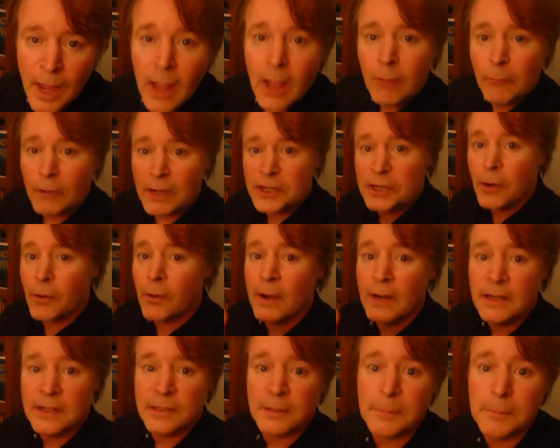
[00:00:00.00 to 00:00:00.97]
which,
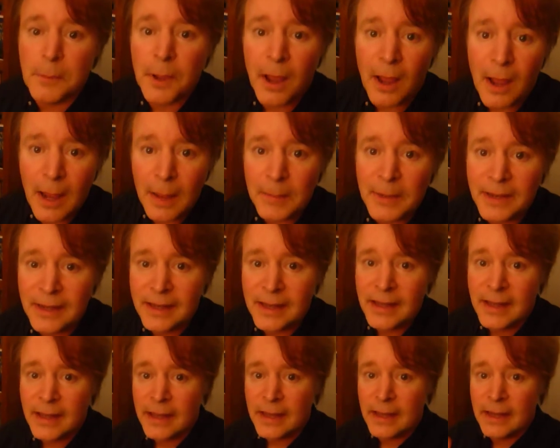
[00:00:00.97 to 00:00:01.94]
according to Muhammad
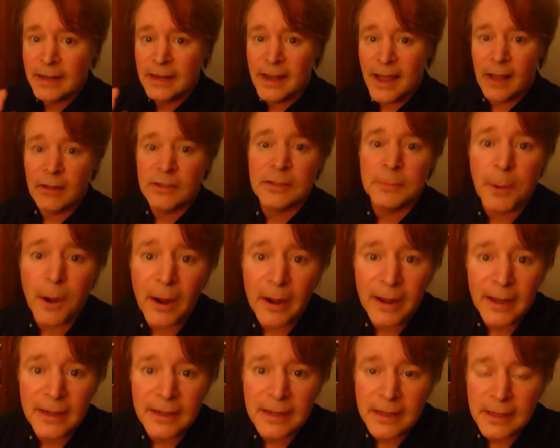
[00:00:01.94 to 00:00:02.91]
in Al Tabari
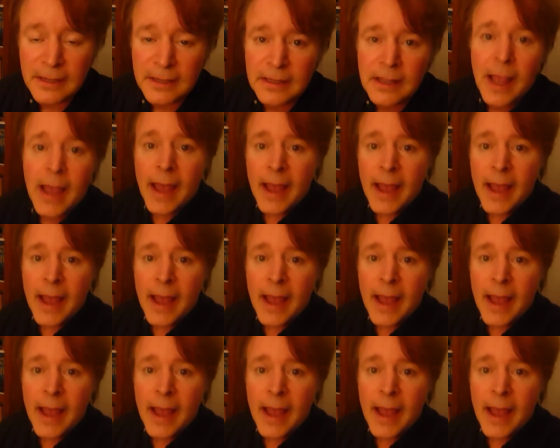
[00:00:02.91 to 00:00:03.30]
Hadith,